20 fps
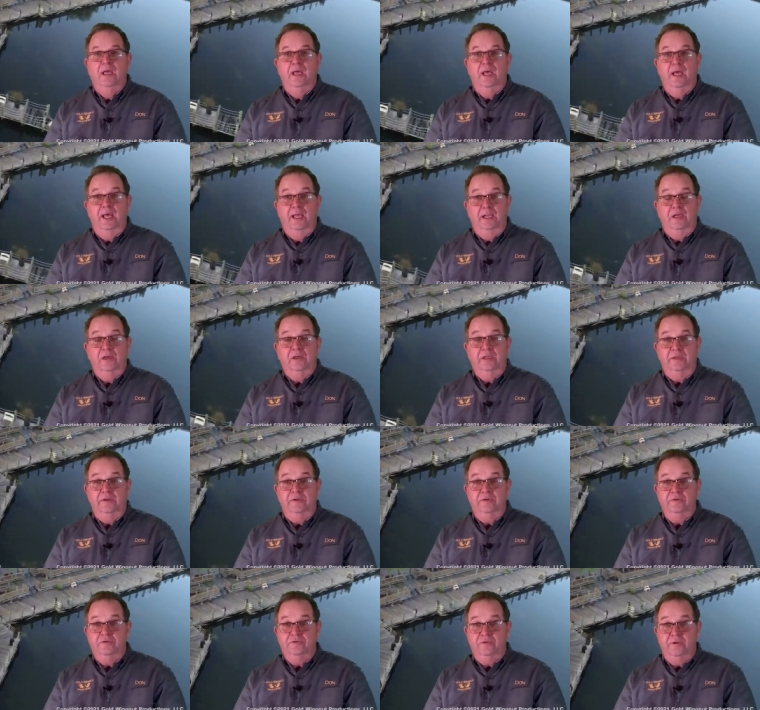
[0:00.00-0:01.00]
and I'll get
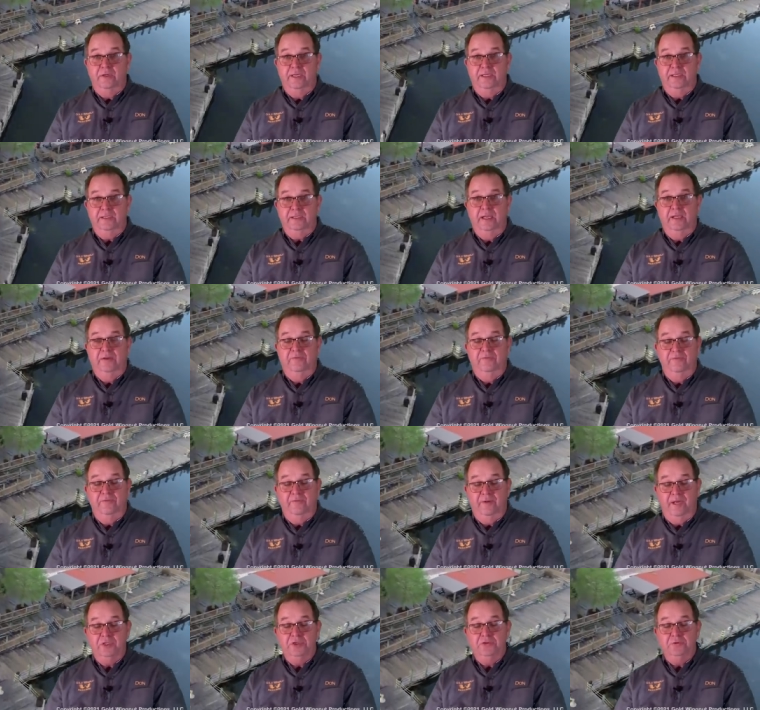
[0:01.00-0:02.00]
straight and
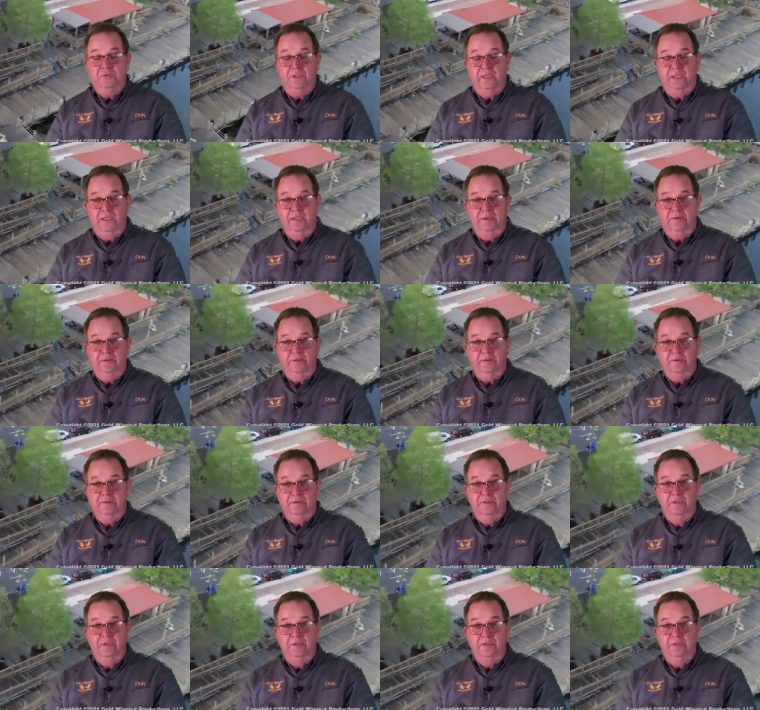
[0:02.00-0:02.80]
factual answers